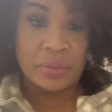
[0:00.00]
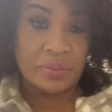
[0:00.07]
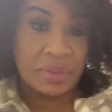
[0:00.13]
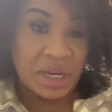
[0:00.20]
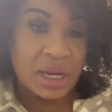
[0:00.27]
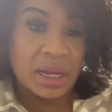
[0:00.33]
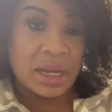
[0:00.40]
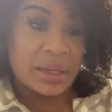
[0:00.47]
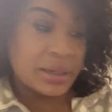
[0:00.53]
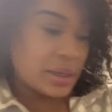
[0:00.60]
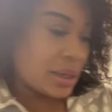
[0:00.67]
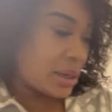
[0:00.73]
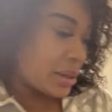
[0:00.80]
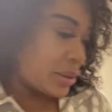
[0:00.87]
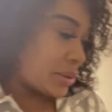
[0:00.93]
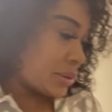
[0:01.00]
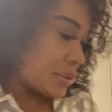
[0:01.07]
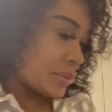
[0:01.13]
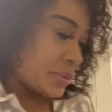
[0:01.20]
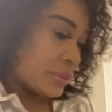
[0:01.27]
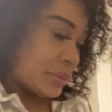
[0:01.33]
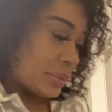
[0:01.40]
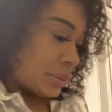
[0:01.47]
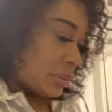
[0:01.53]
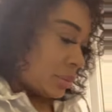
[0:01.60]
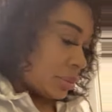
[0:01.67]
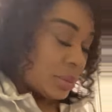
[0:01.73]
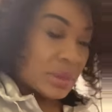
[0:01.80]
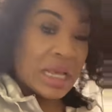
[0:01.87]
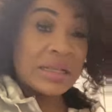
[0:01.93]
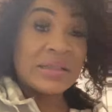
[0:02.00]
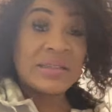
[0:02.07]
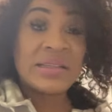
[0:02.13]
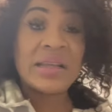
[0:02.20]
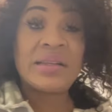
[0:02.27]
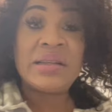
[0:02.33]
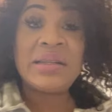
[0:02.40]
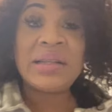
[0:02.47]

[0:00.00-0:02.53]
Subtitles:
Not talk. Then set